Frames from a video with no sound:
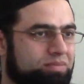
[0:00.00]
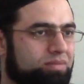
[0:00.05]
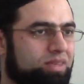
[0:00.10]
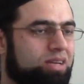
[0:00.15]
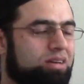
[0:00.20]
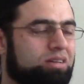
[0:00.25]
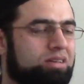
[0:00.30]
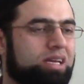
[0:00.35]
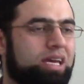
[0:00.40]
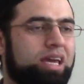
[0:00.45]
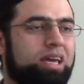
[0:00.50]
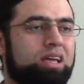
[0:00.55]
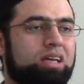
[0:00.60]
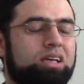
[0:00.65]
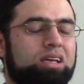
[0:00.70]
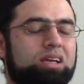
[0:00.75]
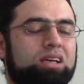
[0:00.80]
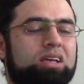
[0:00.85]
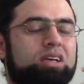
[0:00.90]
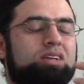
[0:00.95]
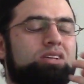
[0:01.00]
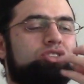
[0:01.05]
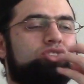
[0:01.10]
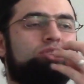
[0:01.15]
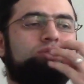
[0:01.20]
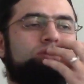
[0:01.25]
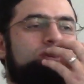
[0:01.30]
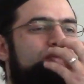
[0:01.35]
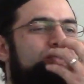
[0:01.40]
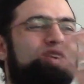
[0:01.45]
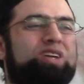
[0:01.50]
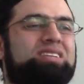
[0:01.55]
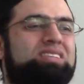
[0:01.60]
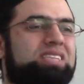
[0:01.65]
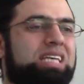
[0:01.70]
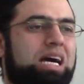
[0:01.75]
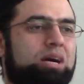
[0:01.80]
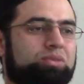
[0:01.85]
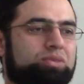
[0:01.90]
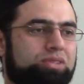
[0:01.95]
okay? So different
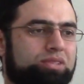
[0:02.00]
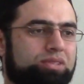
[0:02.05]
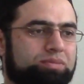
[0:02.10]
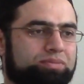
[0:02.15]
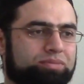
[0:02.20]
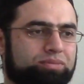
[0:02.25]
sounds.